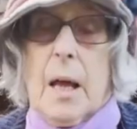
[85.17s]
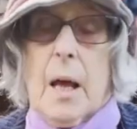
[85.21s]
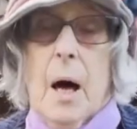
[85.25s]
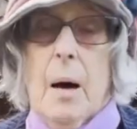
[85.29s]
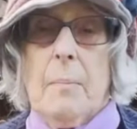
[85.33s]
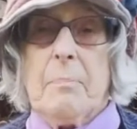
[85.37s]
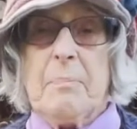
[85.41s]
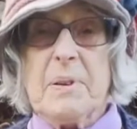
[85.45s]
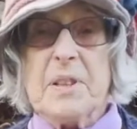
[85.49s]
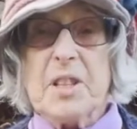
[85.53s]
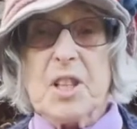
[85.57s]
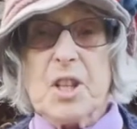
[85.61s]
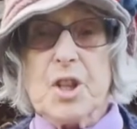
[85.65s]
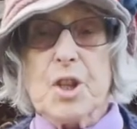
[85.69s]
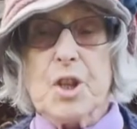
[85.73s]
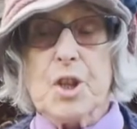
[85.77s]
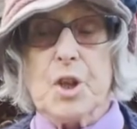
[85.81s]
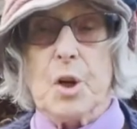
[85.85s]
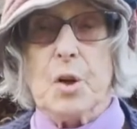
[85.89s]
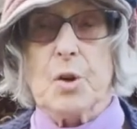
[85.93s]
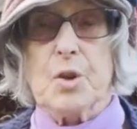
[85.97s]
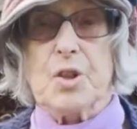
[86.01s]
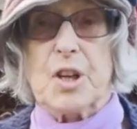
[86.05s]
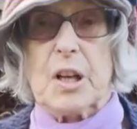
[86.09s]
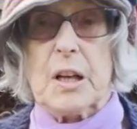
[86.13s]
but it's
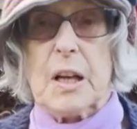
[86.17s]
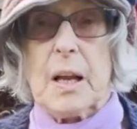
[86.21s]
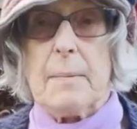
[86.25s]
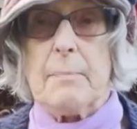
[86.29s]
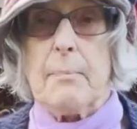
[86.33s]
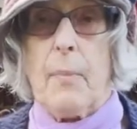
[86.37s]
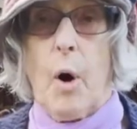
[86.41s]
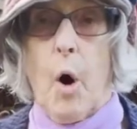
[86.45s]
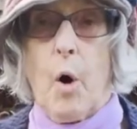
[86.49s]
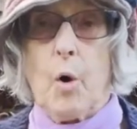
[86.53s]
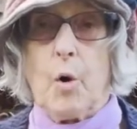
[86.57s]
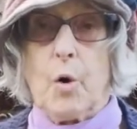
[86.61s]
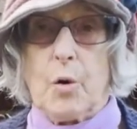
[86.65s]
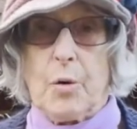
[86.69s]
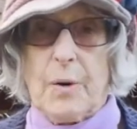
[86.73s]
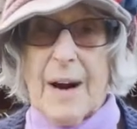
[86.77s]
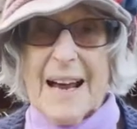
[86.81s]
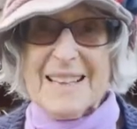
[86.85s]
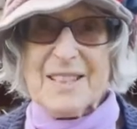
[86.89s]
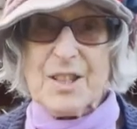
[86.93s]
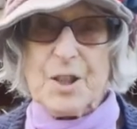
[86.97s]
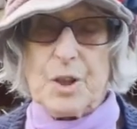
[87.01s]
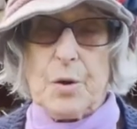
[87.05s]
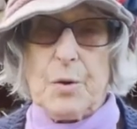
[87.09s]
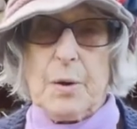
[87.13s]
usually more
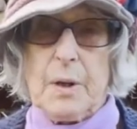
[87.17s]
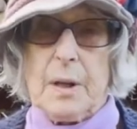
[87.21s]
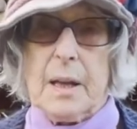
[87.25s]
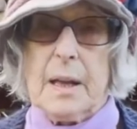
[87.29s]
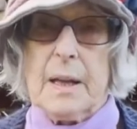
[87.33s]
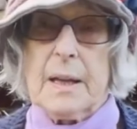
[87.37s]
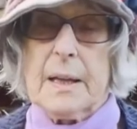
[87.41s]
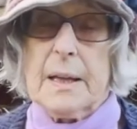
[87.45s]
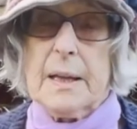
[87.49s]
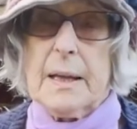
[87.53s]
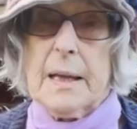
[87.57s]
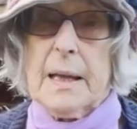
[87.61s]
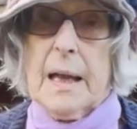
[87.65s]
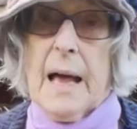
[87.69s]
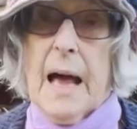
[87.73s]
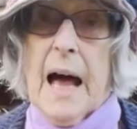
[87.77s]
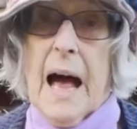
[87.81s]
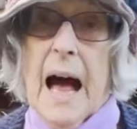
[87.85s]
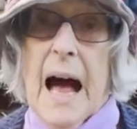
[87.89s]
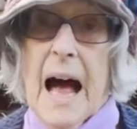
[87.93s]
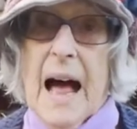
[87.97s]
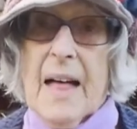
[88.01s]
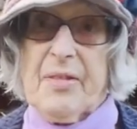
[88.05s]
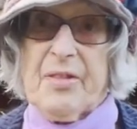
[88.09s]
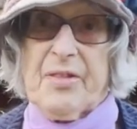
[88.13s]
gradual,
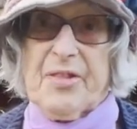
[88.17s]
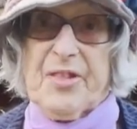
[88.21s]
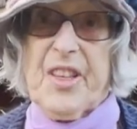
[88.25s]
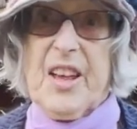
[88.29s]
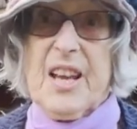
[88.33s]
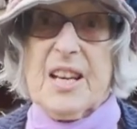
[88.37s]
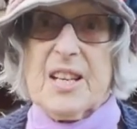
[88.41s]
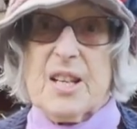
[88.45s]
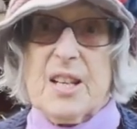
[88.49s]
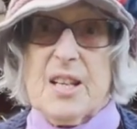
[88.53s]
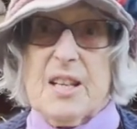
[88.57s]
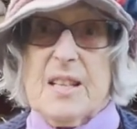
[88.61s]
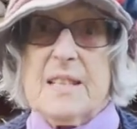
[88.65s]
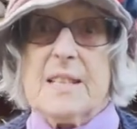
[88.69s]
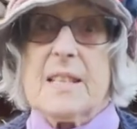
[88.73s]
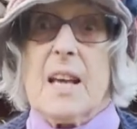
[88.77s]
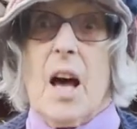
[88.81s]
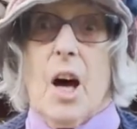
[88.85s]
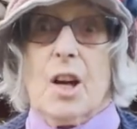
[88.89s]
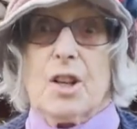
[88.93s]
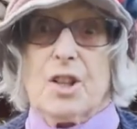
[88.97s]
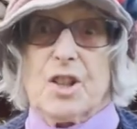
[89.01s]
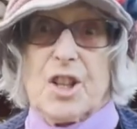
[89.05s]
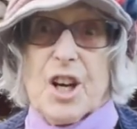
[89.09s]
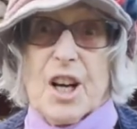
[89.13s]
and these
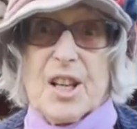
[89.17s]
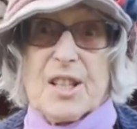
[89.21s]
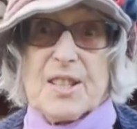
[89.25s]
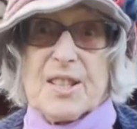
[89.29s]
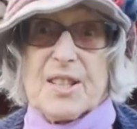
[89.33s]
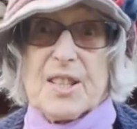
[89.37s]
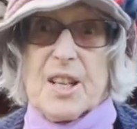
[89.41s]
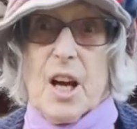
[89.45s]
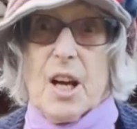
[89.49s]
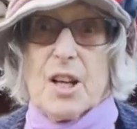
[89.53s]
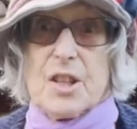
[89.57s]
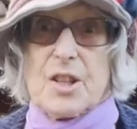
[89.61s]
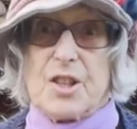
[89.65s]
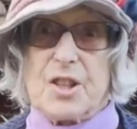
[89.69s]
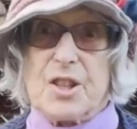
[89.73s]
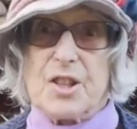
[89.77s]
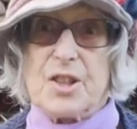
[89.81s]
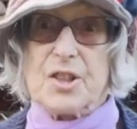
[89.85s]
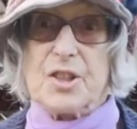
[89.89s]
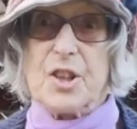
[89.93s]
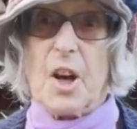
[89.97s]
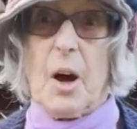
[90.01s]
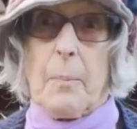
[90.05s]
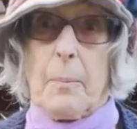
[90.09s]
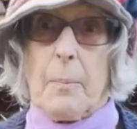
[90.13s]
just
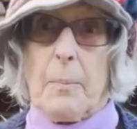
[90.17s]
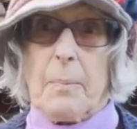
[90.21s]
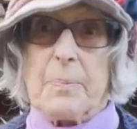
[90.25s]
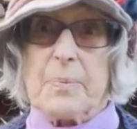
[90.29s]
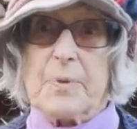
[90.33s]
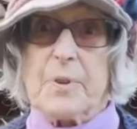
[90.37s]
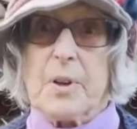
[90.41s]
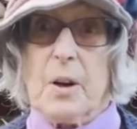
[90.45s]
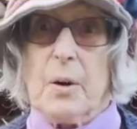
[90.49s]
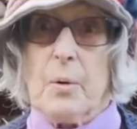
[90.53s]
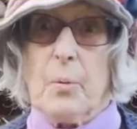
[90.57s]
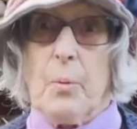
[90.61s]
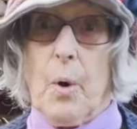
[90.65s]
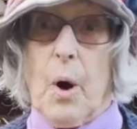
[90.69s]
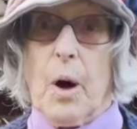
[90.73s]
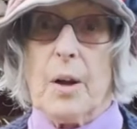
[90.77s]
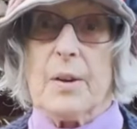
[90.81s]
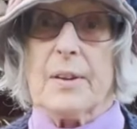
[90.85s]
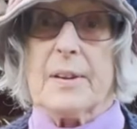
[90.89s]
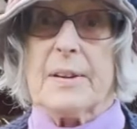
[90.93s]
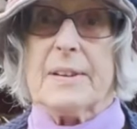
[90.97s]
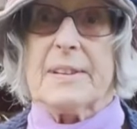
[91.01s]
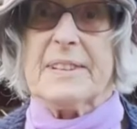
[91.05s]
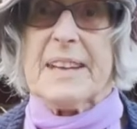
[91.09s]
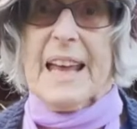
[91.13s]
stopped
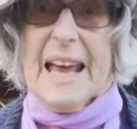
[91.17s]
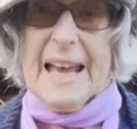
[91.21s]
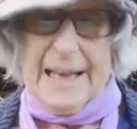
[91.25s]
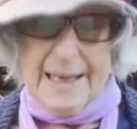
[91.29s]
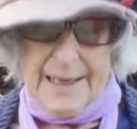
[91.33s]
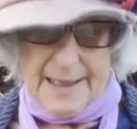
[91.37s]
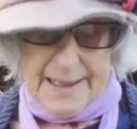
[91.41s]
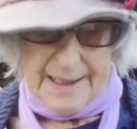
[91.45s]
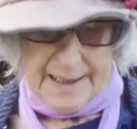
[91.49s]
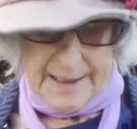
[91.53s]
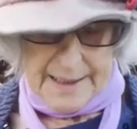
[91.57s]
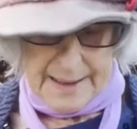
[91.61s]
one day.